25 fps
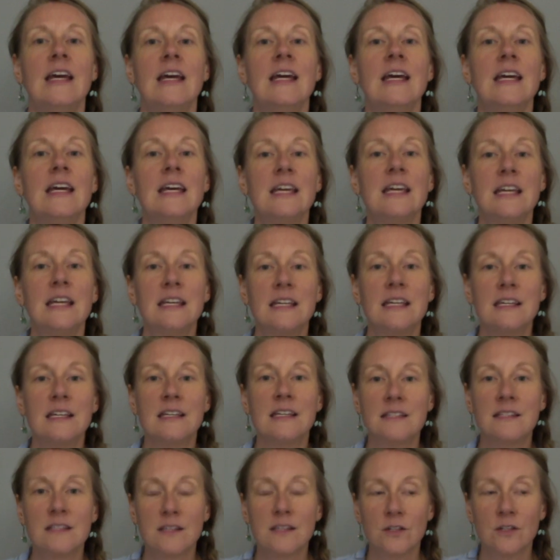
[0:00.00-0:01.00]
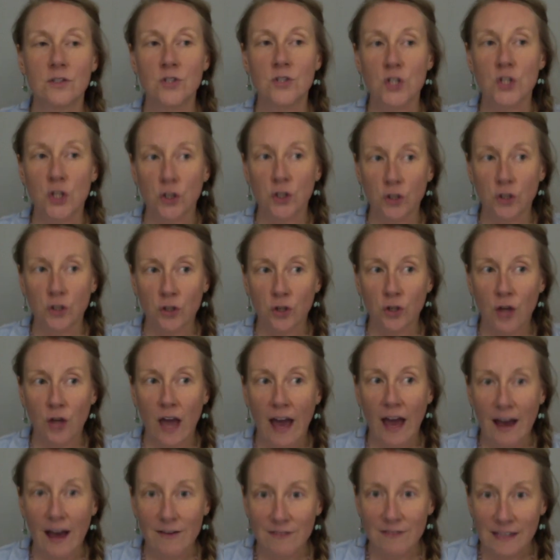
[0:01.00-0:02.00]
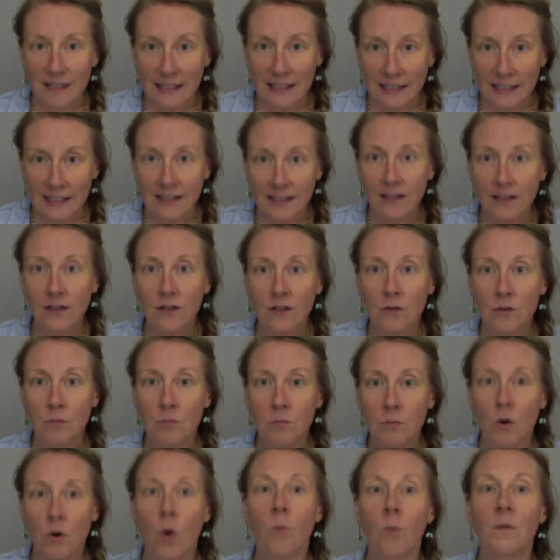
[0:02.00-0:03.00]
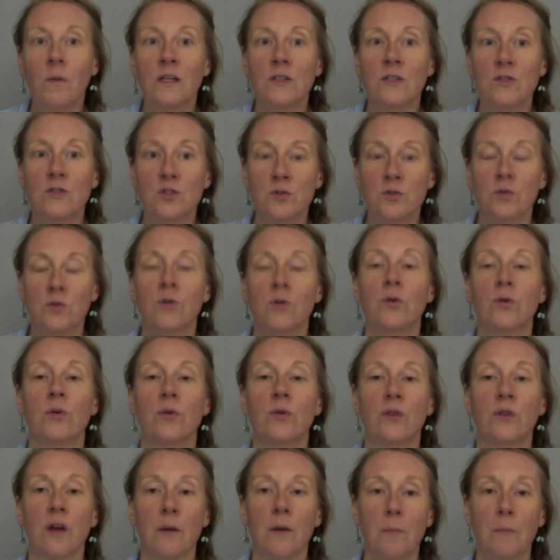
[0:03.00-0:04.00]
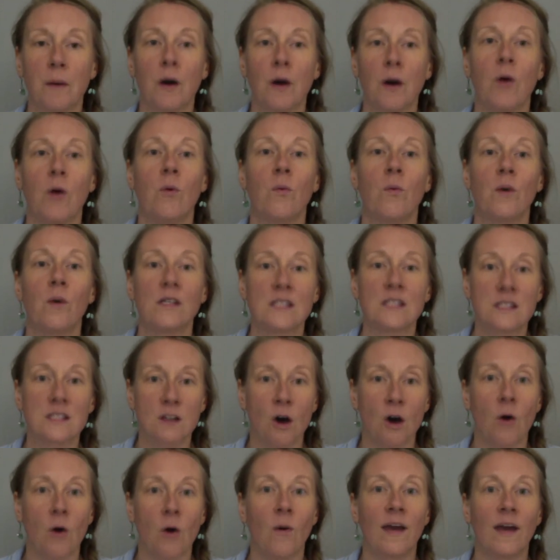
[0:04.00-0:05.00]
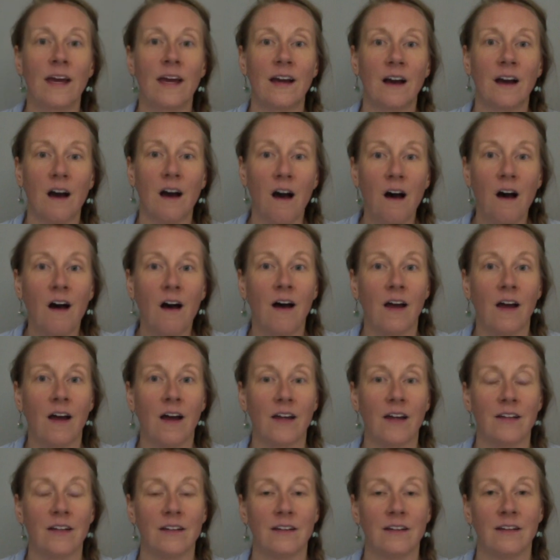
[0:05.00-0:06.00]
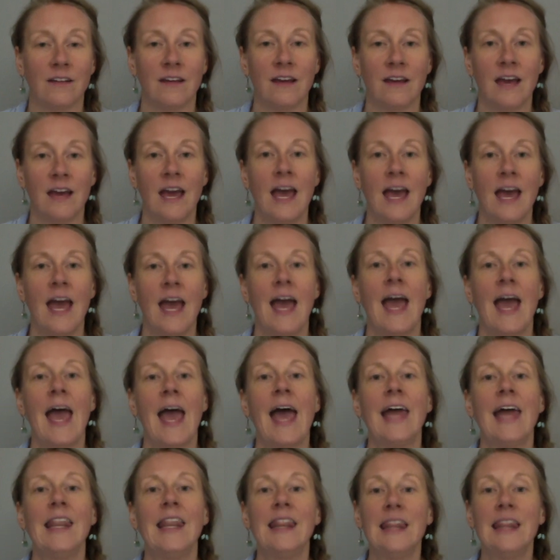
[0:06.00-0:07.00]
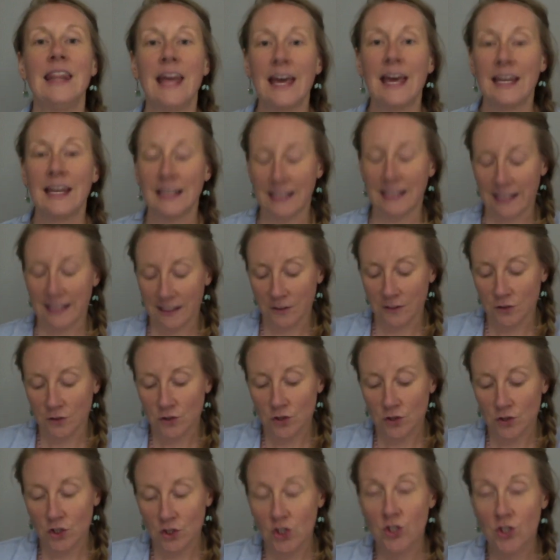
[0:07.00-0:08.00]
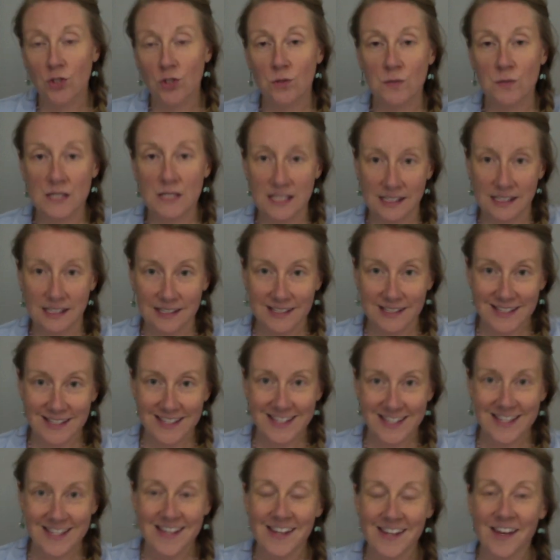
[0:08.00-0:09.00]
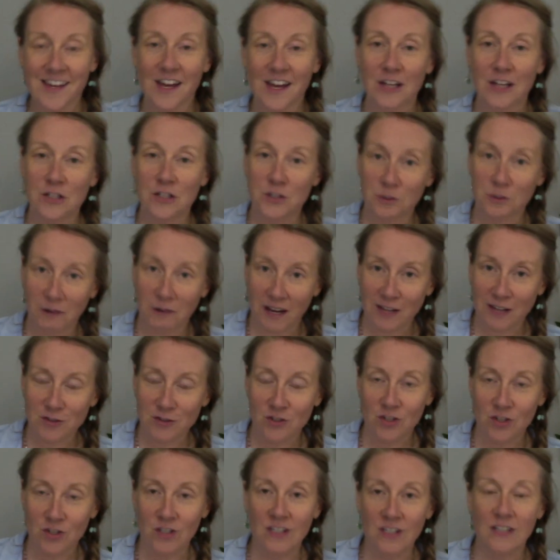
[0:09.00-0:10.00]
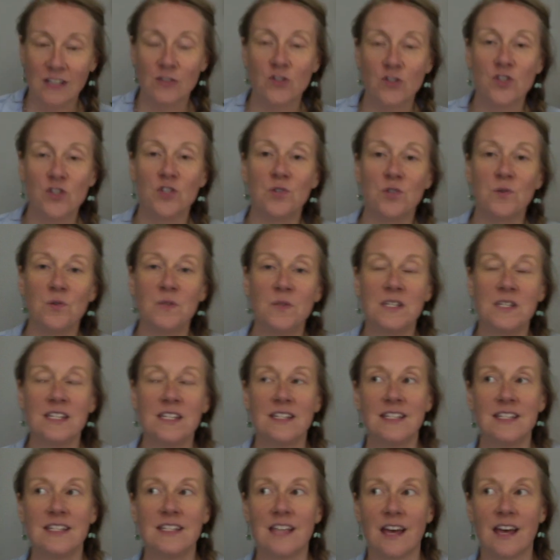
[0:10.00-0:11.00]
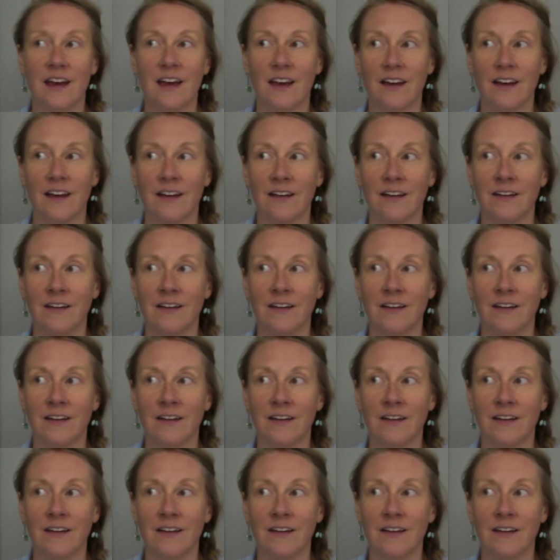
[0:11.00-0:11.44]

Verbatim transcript: is to have in the moment truth about what's going on. And then it chooses a direction, it chooses a,